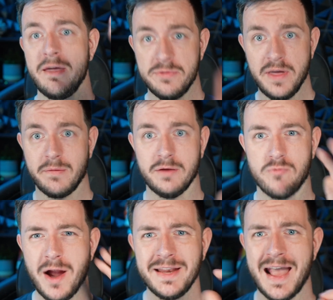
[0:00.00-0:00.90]
In theory,
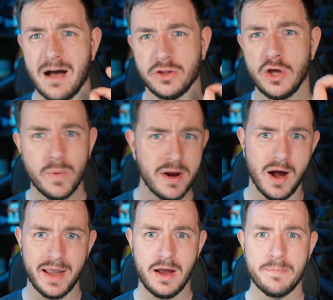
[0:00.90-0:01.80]
right now, you and
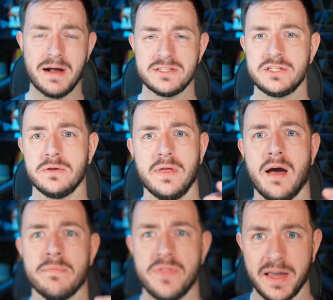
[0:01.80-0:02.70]
I are about to do the
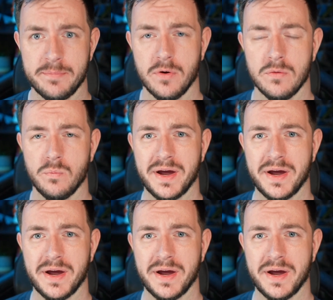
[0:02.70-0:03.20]
unthinkable.